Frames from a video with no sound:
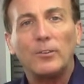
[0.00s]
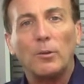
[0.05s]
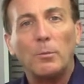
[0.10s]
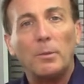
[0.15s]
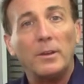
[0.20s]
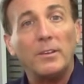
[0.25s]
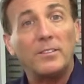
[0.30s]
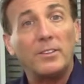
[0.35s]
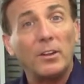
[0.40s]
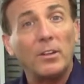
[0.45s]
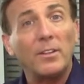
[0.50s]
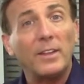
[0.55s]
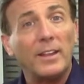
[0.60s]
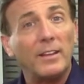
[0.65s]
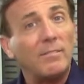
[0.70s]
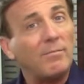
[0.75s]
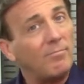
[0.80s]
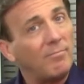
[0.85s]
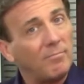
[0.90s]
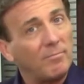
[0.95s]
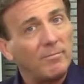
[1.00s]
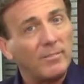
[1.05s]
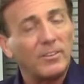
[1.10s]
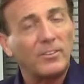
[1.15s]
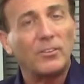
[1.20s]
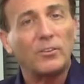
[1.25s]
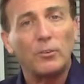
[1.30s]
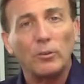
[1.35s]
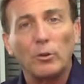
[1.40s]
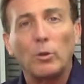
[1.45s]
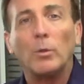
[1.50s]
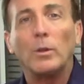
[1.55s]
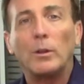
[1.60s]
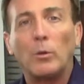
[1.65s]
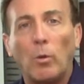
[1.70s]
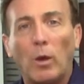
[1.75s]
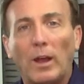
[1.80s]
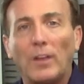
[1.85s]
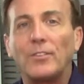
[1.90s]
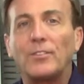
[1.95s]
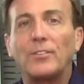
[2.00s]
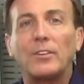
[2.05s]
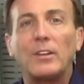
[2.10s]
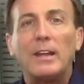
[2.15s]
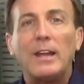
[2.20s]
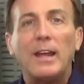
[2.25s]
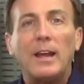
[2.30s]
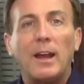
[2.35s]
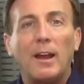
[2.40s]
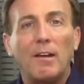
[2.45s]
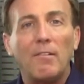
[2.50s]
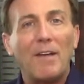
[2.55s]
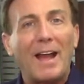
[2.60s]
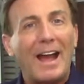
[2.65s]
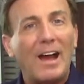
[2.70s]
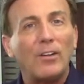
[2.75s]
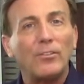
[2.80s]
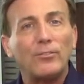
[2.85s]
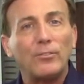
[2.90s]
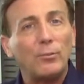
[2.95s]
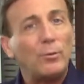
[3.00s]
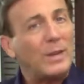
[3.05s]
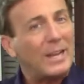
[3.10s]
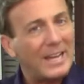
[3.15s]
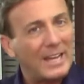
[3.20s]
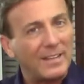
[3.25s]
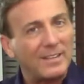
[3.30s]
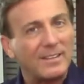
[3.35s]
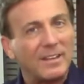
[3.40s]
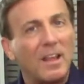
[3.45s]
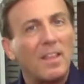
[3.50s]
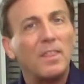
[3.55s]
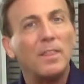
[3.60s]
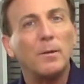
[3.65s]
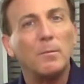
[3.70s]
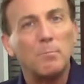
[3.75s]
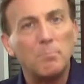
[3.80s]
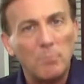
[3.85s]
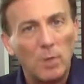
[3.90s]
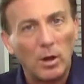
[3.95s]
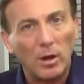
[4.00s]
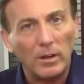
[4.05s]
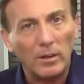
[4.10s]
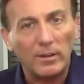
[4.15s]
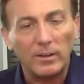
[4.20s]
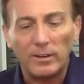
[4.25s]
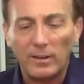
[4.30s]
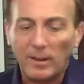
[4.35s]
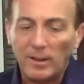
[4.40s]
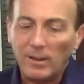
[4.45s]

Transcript: So, but until then, this is your request of how to hit the mark